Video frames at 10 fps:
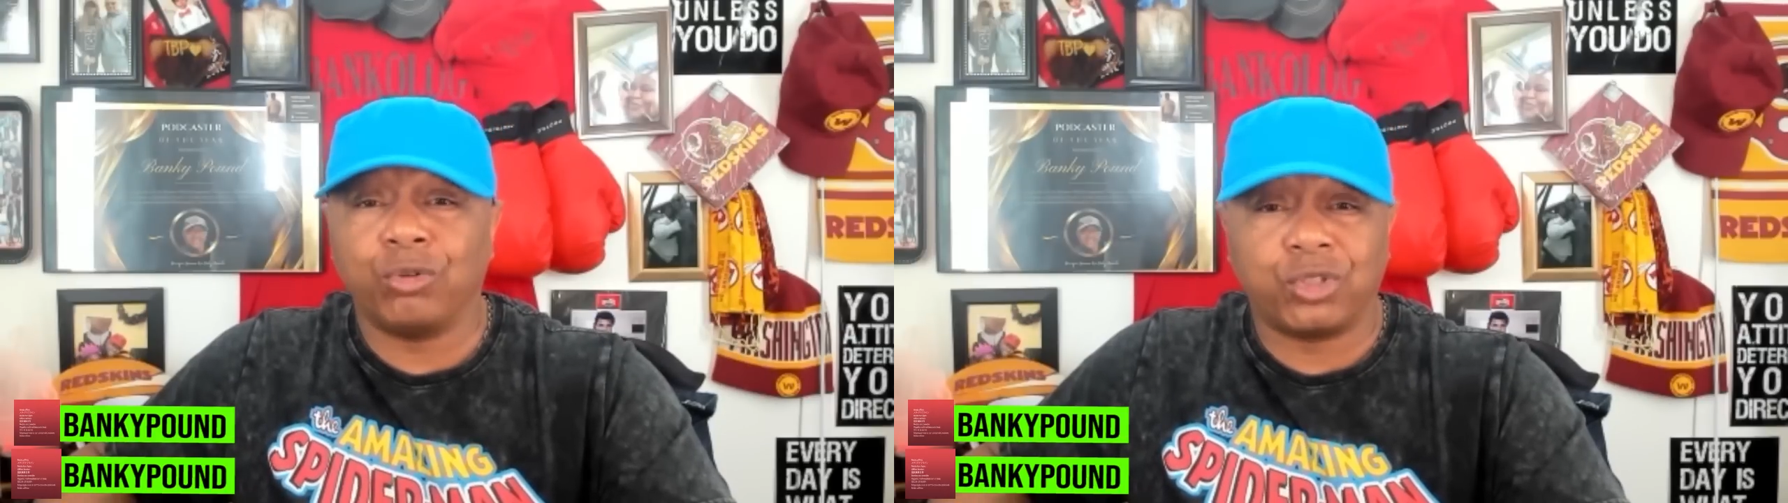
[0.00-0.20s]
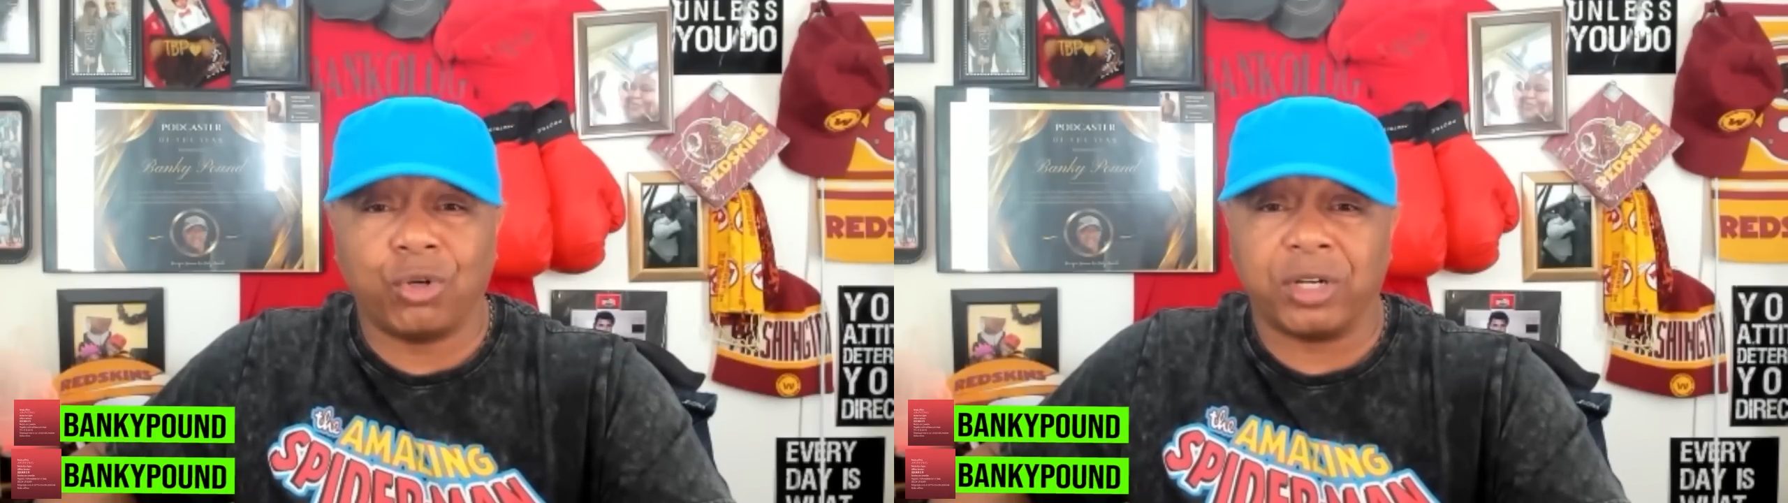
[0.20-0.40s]

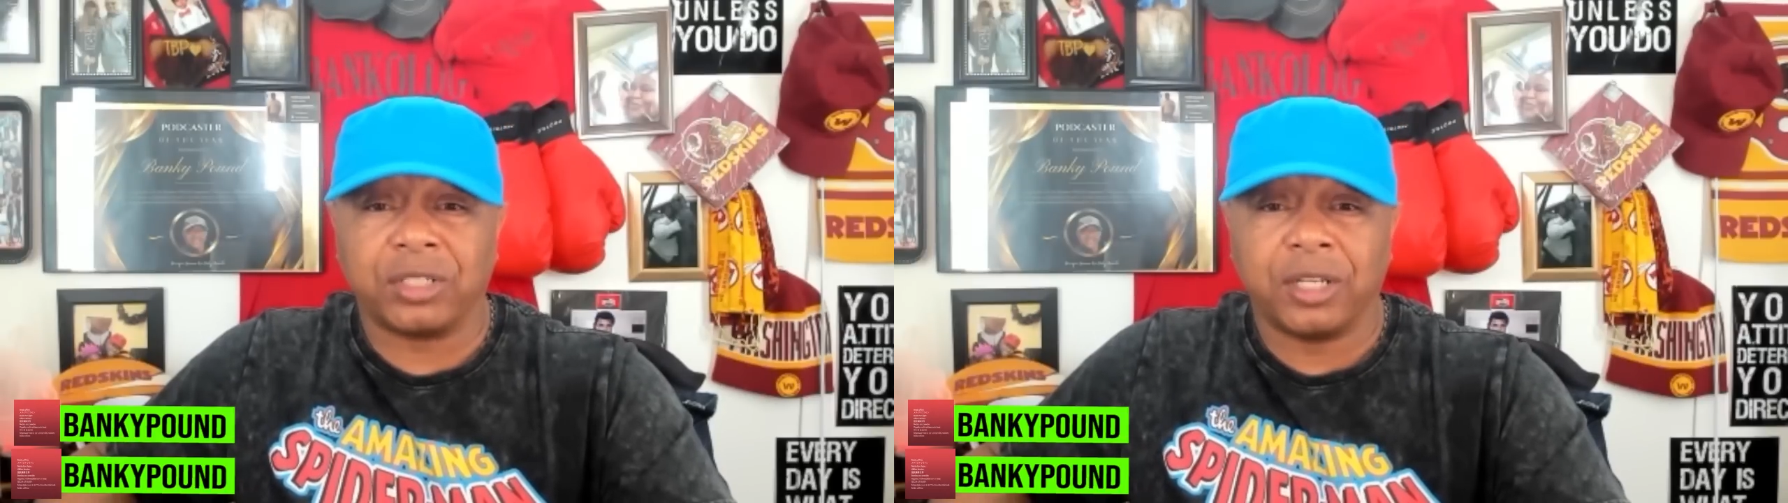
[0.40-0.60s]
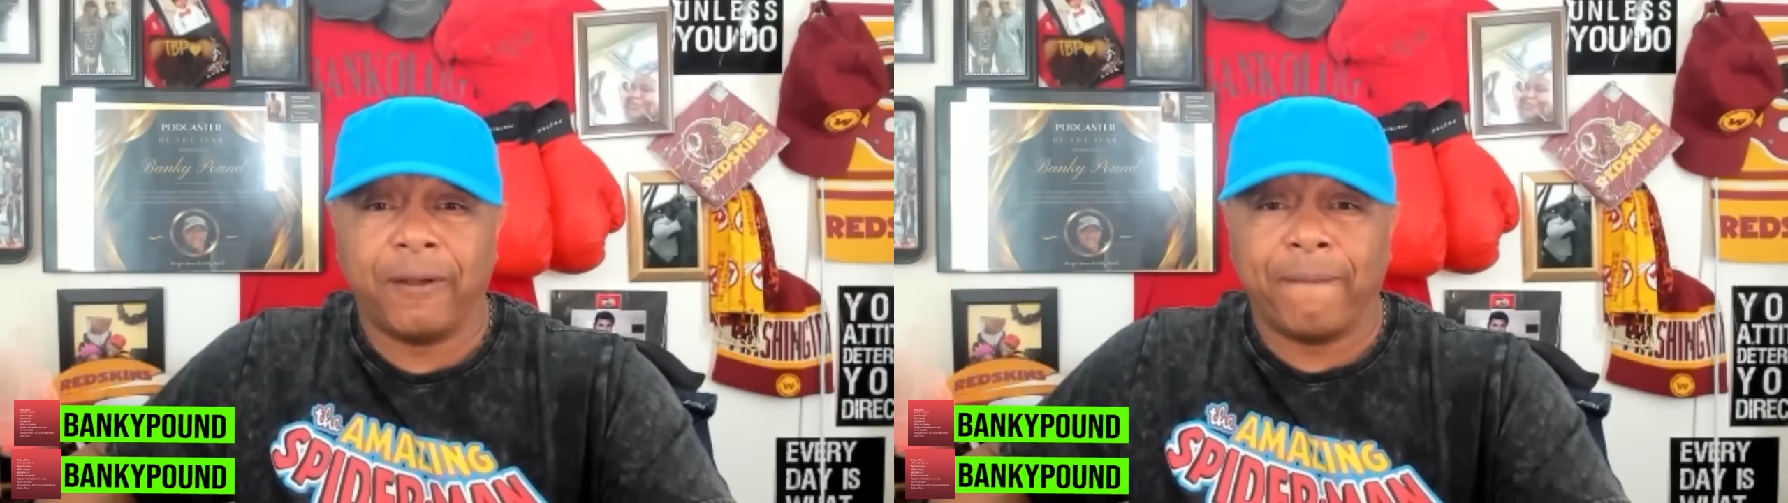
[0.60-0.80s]

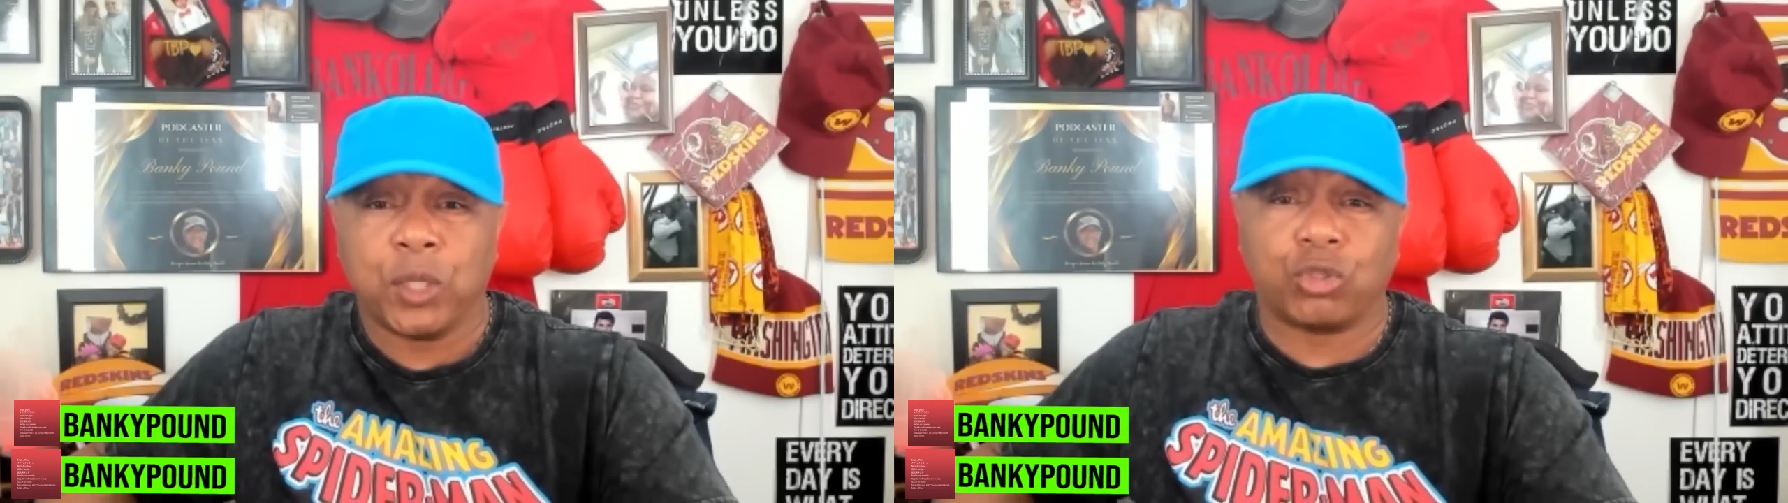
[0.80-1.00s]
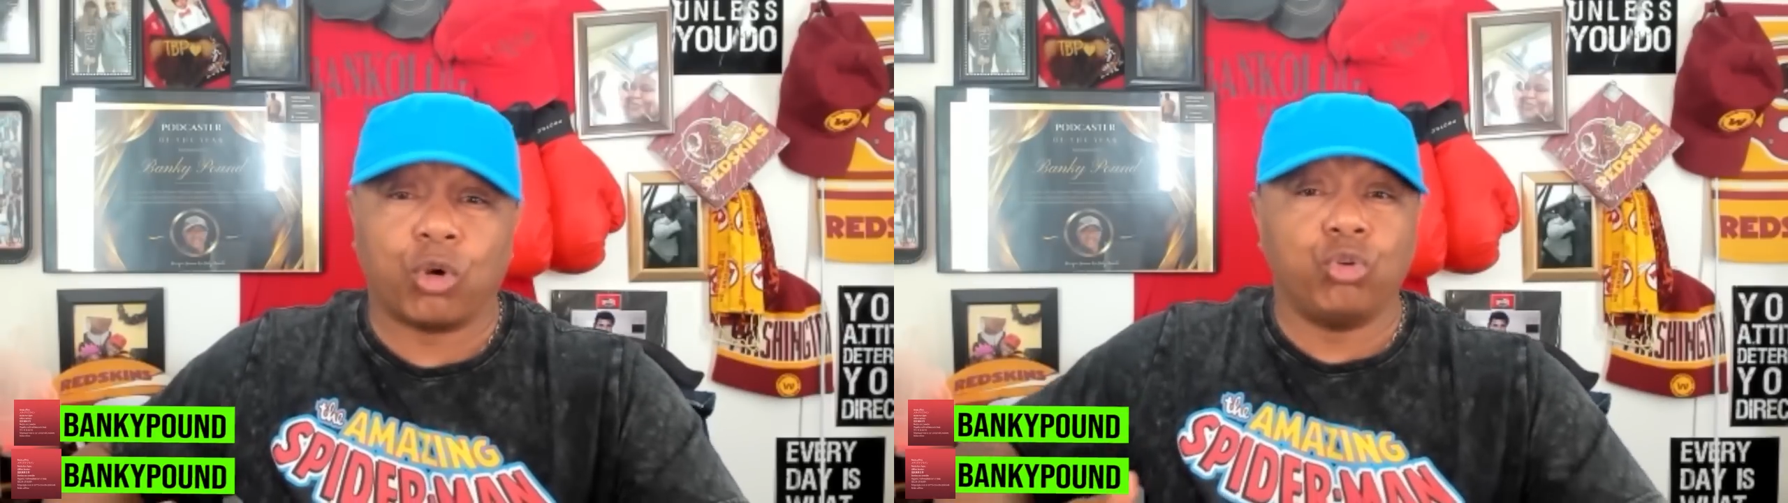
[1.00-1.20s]
choice.
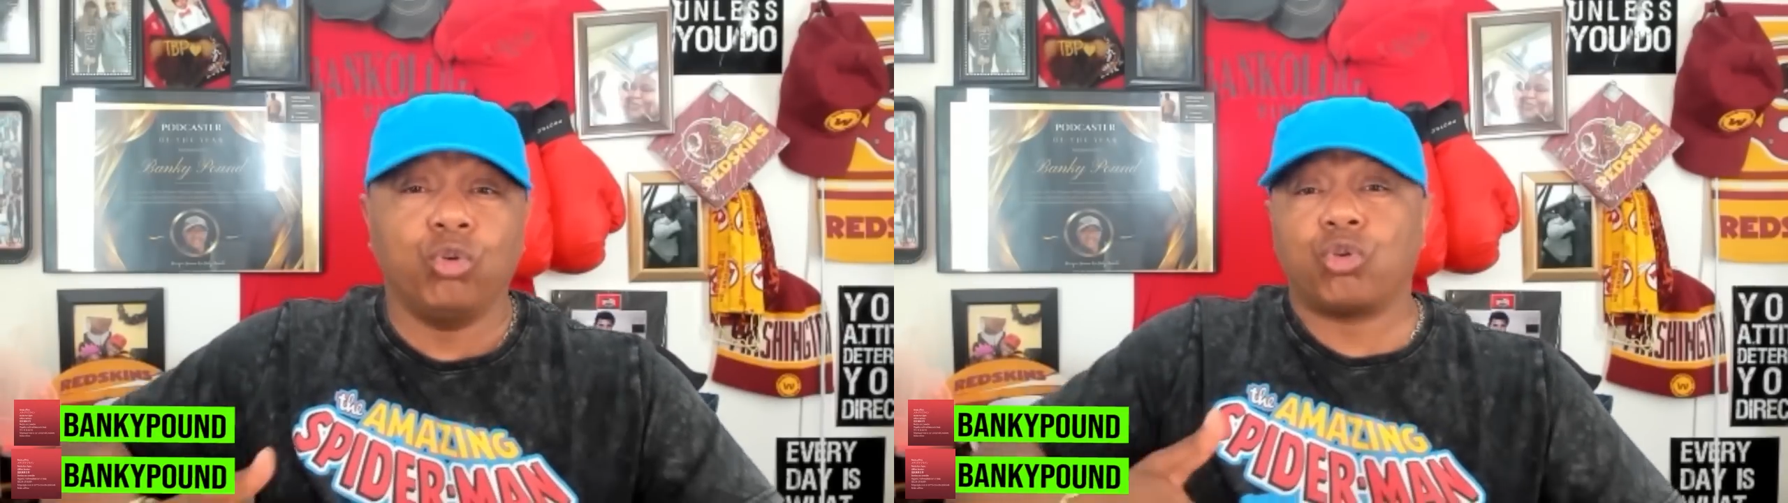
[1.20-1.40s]
So you